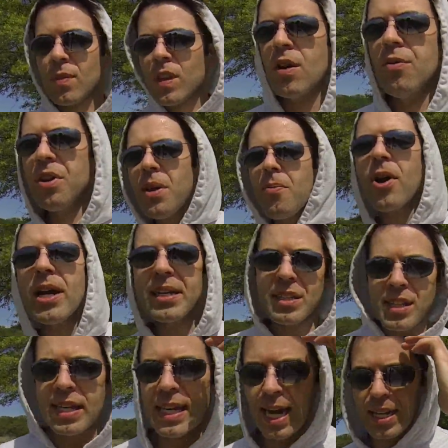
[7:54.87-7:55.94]
Well, they break into
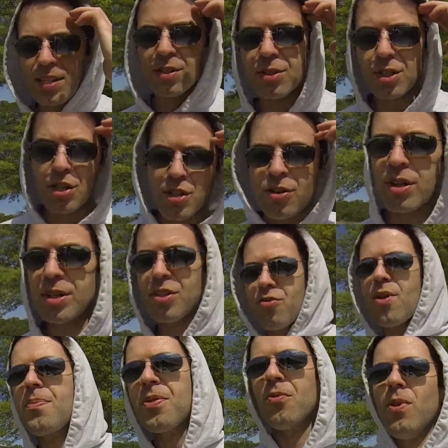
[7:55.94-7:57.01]
the castle,
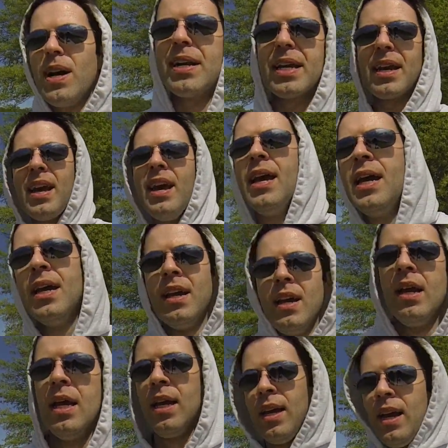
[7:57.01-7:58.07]
disrupt the wedding.
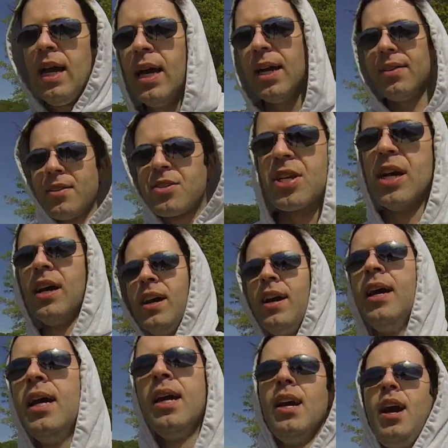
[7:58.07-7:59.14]
Uh, there's
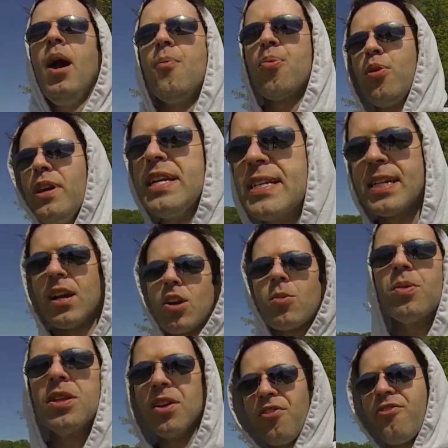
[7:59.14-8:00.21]
a pretty
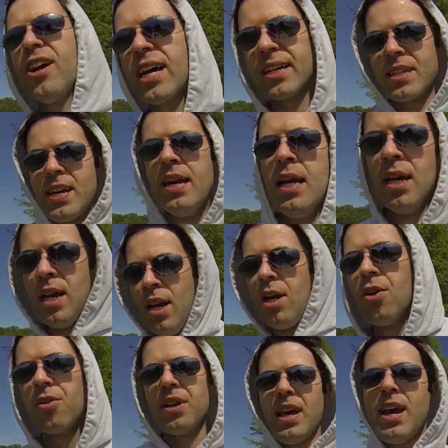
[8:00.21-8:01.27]
terrible effect
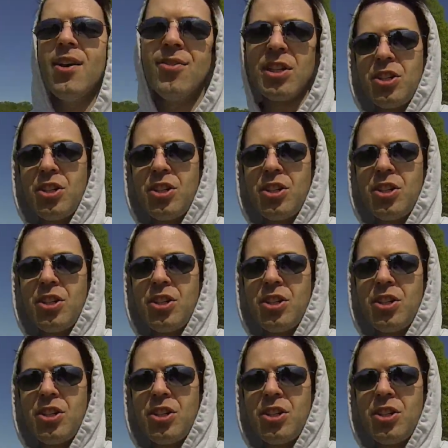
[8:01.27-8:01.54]
where they have a